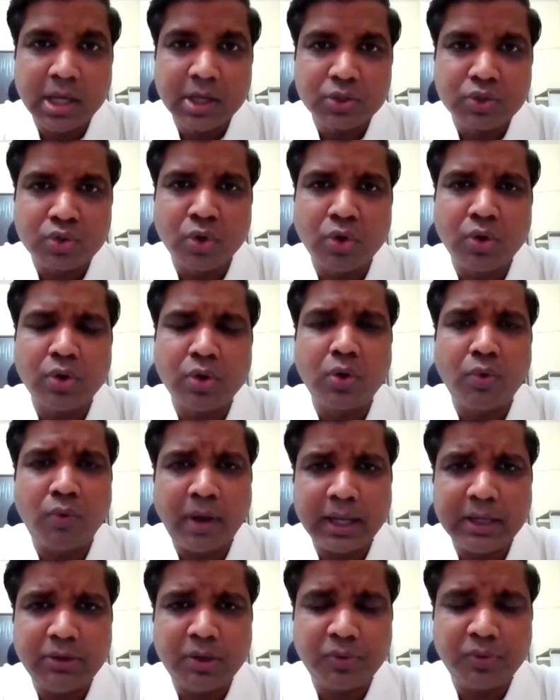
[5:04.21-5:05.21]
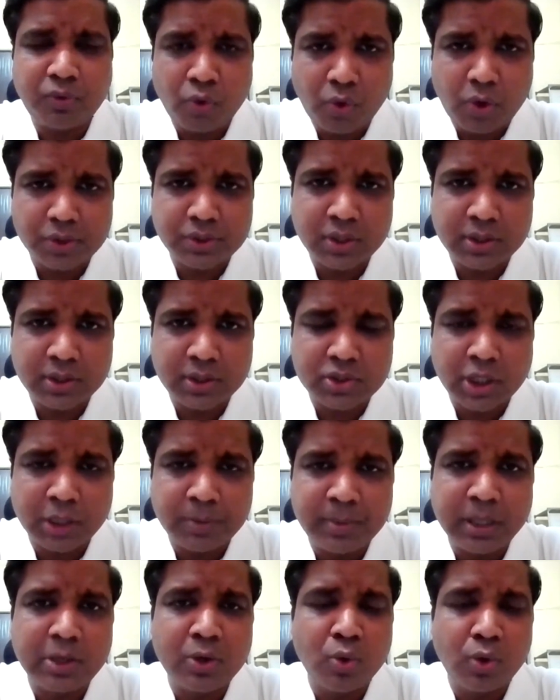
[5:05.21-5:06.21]
So while we focus on
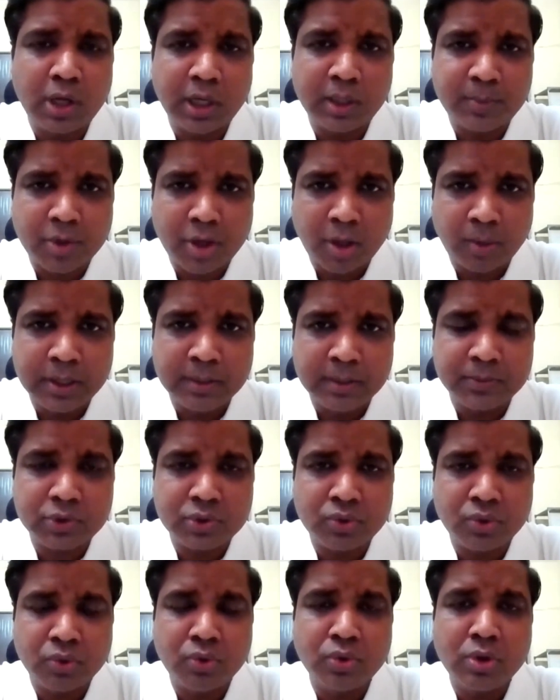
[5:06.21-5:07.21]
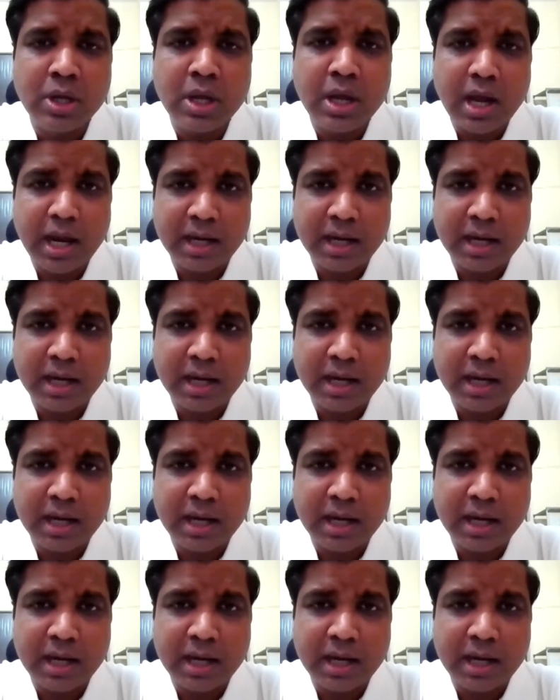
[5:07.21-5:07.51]
solving local problems to